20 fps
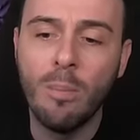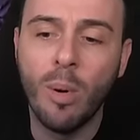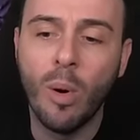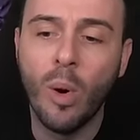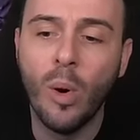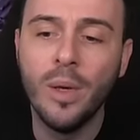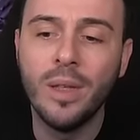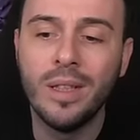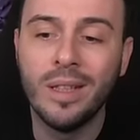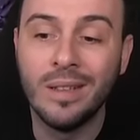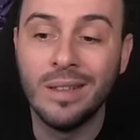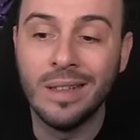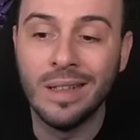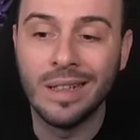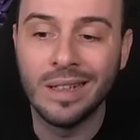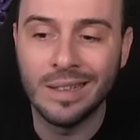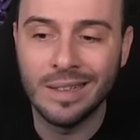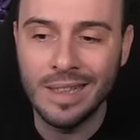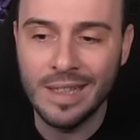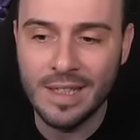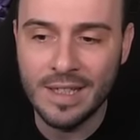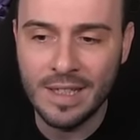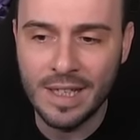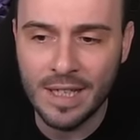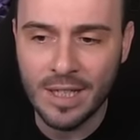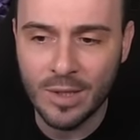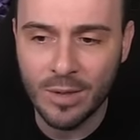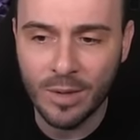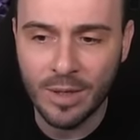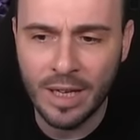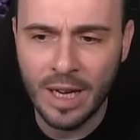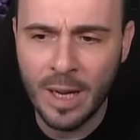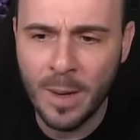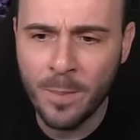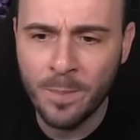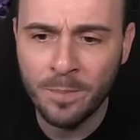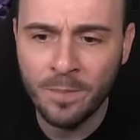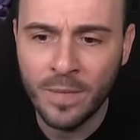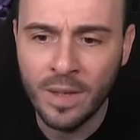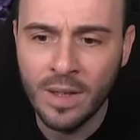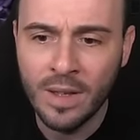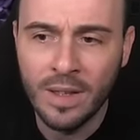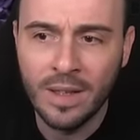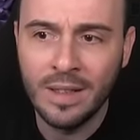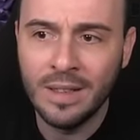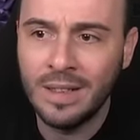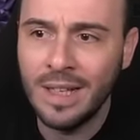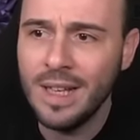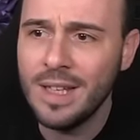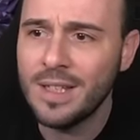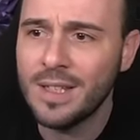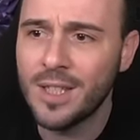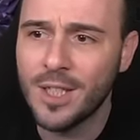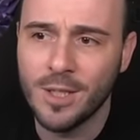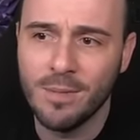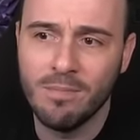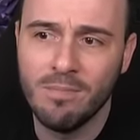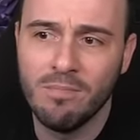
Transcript: point three six. Okay, this